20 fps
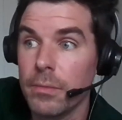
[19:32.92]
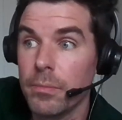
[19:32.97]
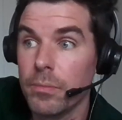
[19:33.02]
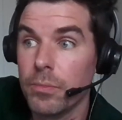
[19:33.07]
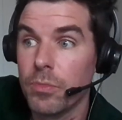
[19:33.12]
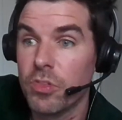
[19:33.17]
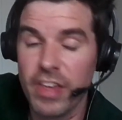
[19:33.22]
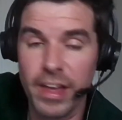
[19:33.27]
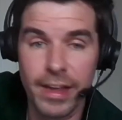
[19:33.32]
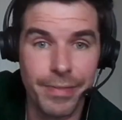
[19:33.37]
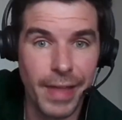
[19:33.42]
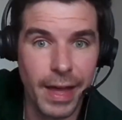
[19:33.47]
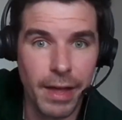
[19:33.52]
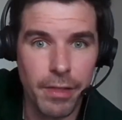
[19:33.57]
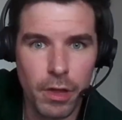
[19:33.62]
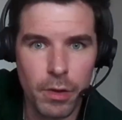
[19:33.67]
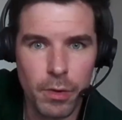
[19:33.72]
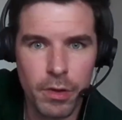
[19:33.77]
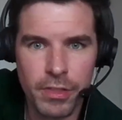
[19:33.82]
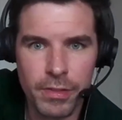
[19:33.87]
Saying that,
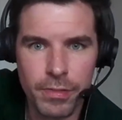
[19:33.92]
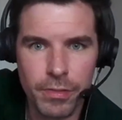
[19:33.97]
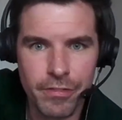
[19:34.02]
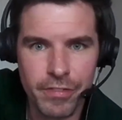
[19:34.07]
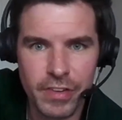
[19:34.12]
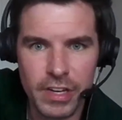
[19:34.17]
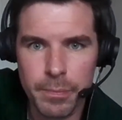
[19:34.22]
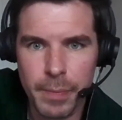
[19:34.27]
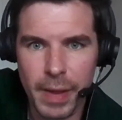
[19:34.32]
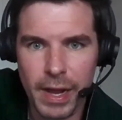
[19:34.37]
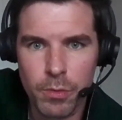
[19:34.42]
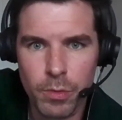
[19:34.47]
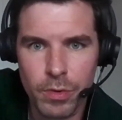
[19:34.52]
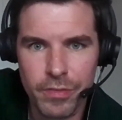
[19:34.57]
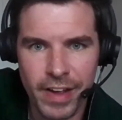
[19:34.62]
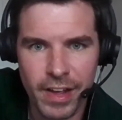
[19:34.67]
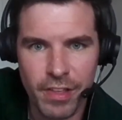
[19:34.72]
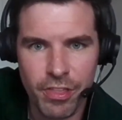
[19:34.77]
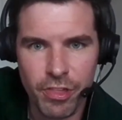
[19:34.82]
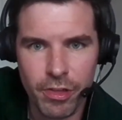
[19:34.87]
though, I think the feedback we've
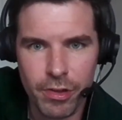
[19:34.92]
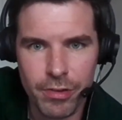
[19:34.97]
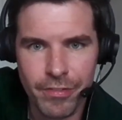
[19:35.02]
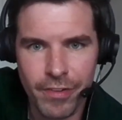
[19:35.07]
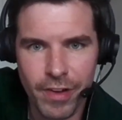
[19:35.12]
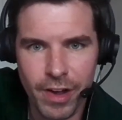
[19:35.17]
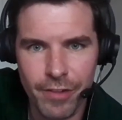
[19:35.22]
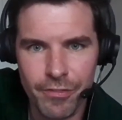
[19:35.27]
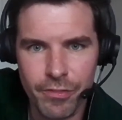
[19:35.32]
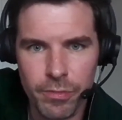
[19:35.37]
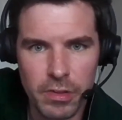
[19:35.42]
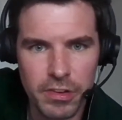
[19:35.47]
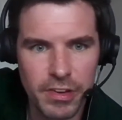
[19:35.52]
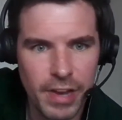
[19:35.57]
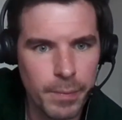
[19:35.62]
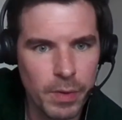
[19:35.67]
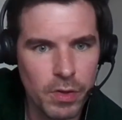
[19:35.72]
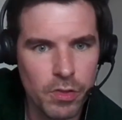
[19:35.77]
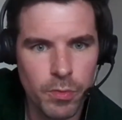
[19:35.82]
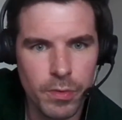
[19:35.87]
had so far from the
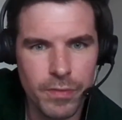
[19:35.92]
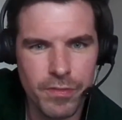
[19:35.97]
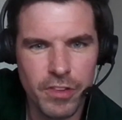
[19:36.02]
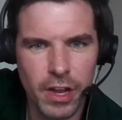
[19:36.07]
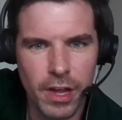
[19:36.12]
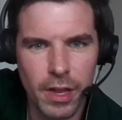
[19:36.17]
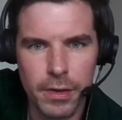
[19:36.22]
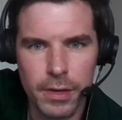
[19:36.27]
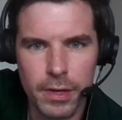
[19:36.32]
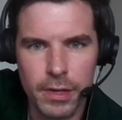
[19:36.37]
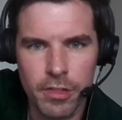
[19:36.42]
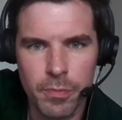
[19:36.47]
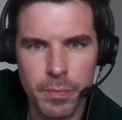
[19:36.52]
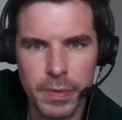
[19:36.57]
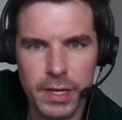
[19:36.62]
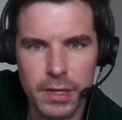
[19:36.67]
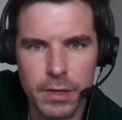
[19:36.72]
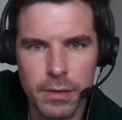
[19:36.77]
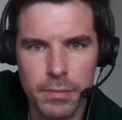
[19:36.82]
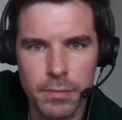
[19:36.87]
demos we've done has
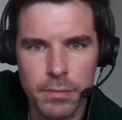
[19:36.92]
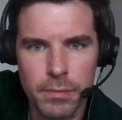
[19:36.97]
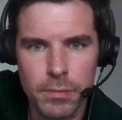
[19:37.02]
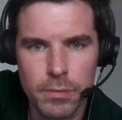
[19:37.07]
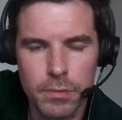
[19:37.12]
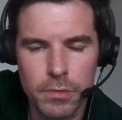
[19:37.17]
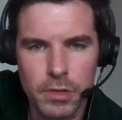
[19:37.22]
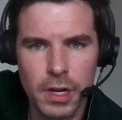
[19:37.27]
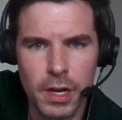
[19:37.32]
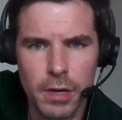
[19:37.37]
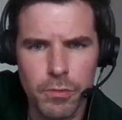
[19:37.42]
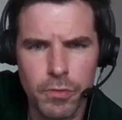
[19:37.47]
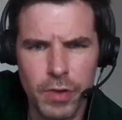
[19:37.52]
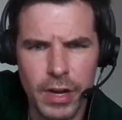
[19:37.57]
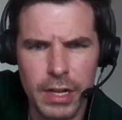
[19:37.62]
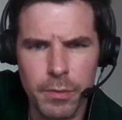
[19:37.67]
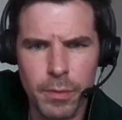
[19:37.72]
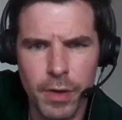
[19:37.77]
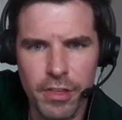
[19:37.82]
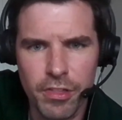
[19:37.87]
been
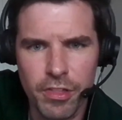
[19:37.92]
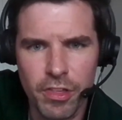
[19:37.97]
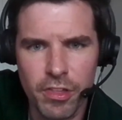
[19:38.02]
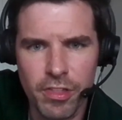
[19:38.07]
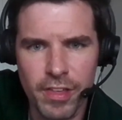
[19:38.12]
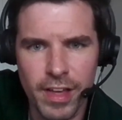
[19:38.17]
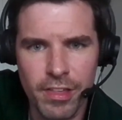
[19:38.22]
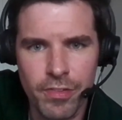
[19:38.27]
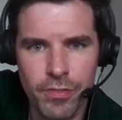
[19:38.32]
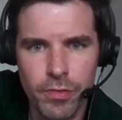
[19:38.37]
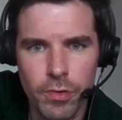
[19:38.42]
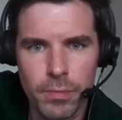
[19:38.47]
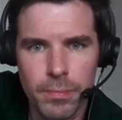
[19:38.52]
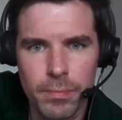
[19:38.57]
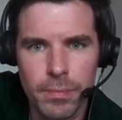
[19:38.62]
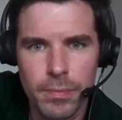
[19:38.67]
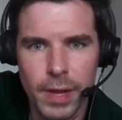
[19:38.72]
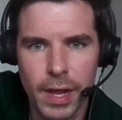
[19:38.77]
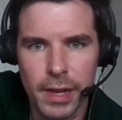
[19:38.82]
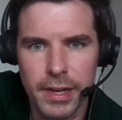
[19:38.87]
really quite successful,
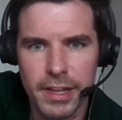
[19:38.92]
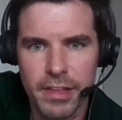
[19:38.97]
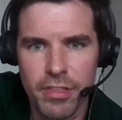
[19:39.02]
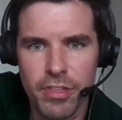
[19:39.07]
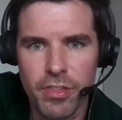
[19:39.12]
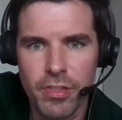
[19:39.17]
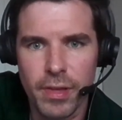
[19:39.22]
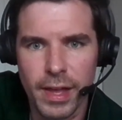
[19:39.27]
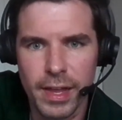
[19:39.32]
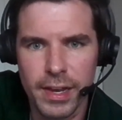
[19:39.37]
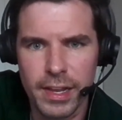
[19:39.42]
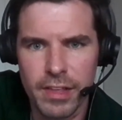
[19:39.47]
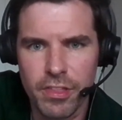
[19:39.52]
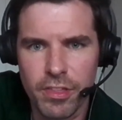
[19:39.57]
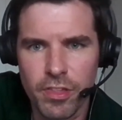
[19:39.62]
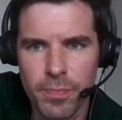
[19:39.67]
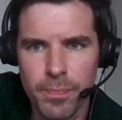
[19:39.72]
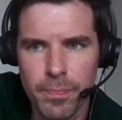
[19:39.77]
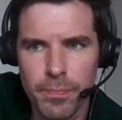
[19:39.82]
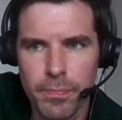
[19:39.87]
and
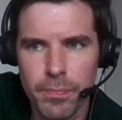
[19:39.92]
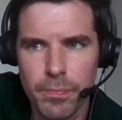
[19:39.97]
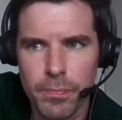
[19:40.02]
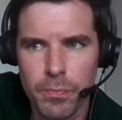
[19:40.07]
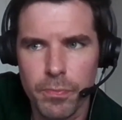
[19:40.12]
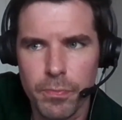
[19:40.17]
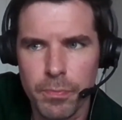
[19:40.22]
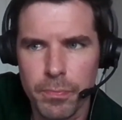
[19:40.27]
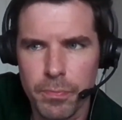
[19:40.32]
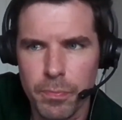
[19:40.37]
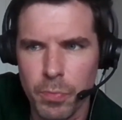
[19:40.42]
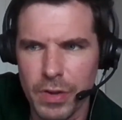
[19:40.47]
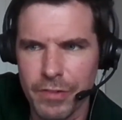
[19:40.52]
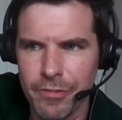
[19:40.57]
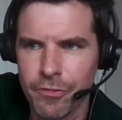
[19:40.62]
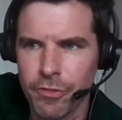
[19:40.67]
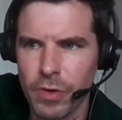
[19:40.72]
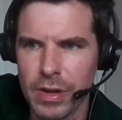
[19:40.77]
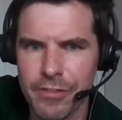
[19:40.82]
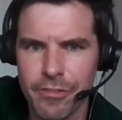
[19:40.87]
we've
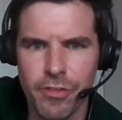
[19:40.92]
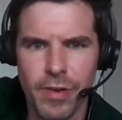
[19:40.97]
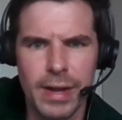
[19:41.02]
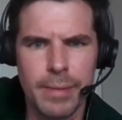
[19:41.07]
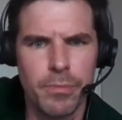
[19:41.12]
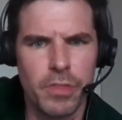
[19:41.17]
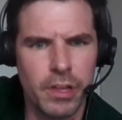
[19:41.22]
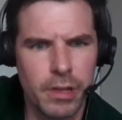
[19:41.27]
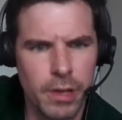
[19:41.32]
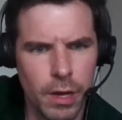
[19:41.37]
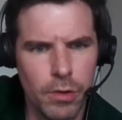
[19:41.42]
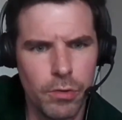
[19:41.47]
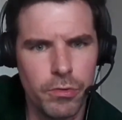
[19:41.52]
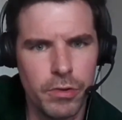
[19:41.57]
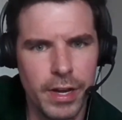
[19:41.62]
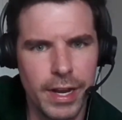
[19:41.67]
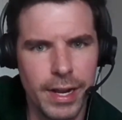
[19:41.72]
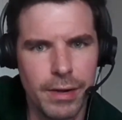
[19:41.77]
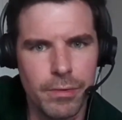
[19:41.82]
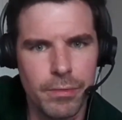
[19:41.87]
reframed the code
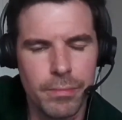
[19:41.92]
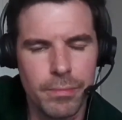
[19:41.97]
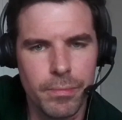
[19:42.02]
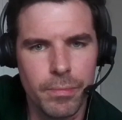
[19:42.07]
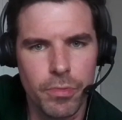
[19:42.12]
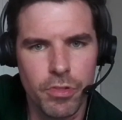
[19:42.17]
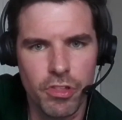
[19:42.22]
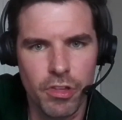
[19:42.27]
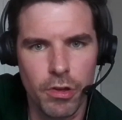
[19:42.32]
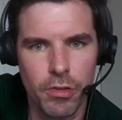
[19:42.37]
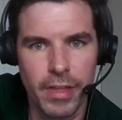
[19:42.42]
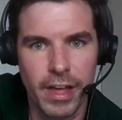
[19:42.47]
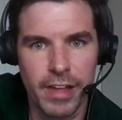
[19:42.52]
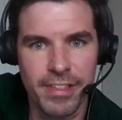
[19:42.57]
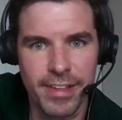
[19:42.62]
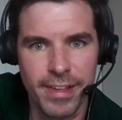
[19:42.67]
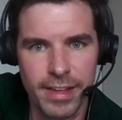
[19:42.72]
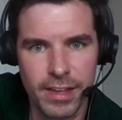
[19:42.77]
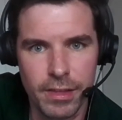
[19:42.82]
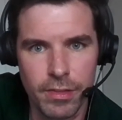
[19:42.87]
now so that
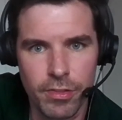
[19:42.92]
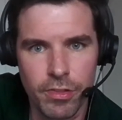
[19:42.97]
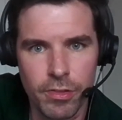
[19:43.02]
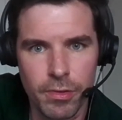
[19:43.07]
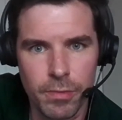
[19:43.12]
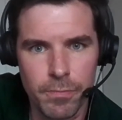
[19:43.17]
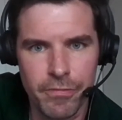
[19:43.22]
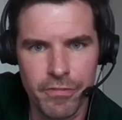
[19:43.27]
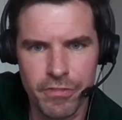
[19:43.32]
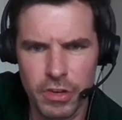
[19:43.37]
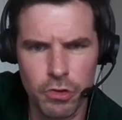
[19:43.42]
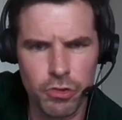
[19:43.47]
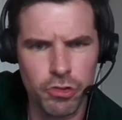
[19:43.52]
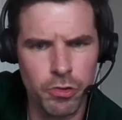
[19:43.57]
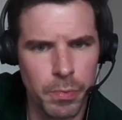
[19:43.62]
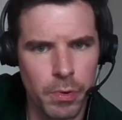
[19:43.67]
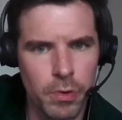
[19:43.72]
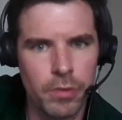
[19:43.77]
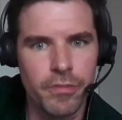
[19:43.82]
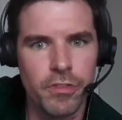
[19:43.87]
it is
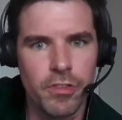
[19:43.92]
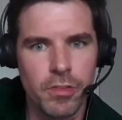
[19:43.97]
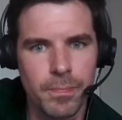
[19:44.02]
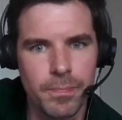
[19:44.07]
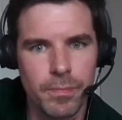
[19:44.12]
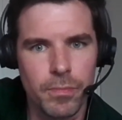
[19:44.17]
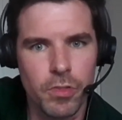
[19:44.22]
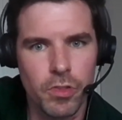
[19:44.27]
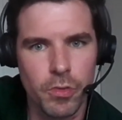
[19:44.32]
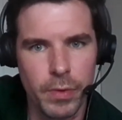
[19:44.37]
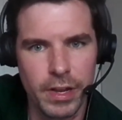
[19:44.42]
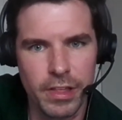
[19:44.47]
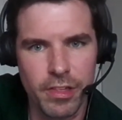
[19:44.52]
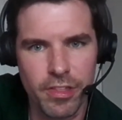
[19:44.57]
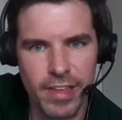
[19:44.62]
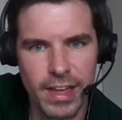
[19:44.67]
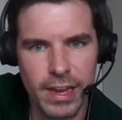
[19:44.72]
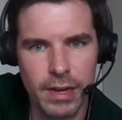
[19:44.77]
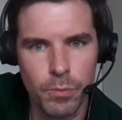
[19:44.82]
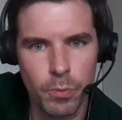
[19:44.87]
future-proofed to an
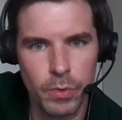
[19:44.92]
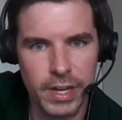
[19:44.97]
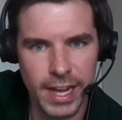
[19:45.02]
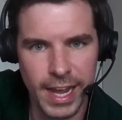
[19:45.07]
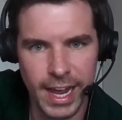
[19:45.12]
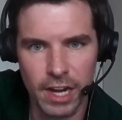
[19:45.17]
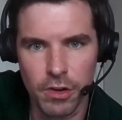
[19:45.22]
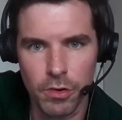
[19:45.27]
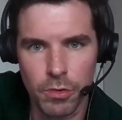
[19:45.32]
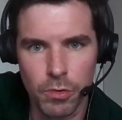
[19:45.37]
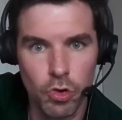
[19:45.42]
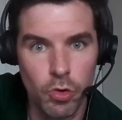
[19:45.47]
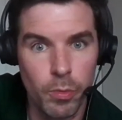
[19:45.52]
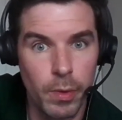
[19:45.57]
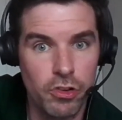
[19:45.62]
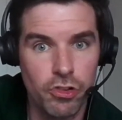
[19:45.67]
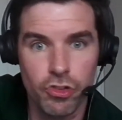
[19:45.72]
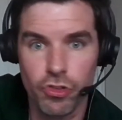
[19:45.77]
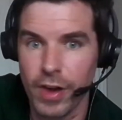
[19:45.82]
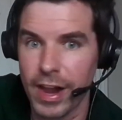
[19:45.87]
extent. We can
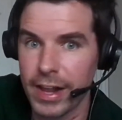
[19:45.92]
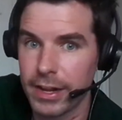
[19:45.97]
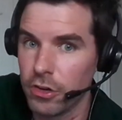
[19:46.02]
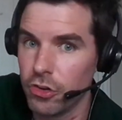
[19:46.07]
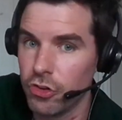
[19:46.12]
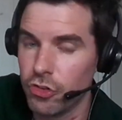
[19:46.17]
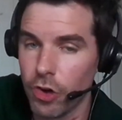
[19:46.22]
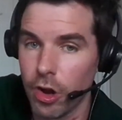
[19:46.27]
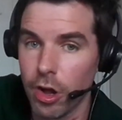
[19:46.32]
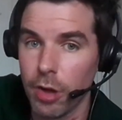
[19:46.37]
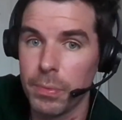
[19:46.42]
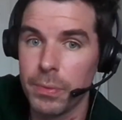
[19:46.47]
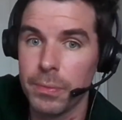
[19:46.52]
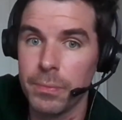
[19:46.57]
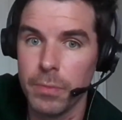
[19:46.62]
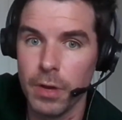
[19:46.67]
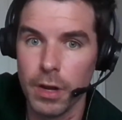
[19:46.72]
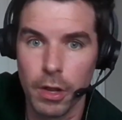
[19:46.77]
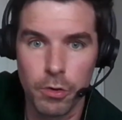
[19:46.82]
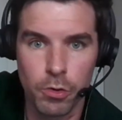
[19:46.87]
almost drag and drop
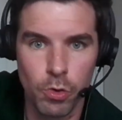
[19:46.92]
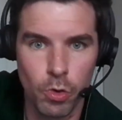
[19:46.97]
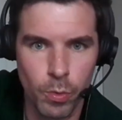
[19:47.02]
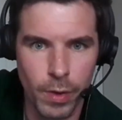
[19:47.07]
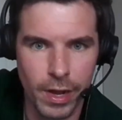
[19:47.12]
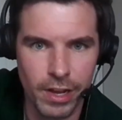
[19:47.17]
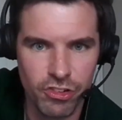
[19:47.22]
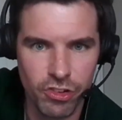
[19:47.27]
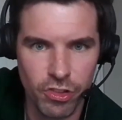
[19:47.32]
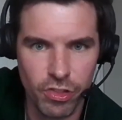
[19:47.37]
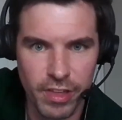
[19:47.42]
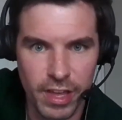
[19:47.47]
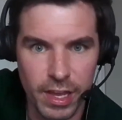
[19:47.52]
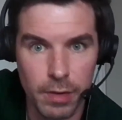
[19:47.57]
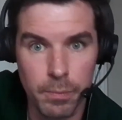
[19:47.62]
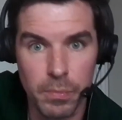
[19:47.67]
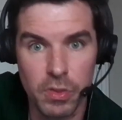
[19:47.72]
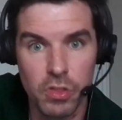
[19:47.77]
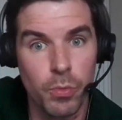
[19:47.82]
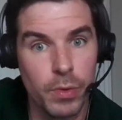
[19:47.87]
local questions in
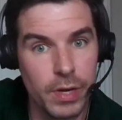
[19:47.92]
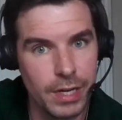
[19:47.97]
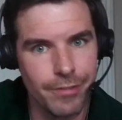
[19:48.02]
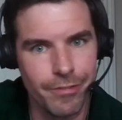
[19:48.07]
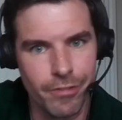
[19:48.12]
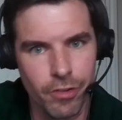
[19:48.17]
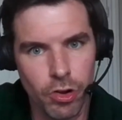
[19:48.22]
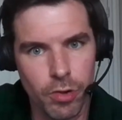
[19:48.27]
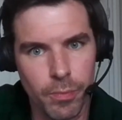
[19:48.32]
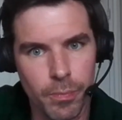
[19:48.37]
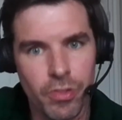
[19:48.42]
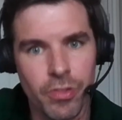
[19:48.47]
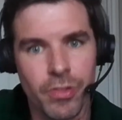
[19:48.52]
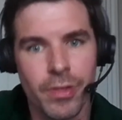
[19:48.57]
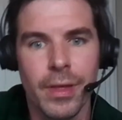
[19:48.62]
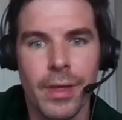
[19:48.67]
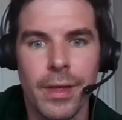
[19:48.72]
and between forms.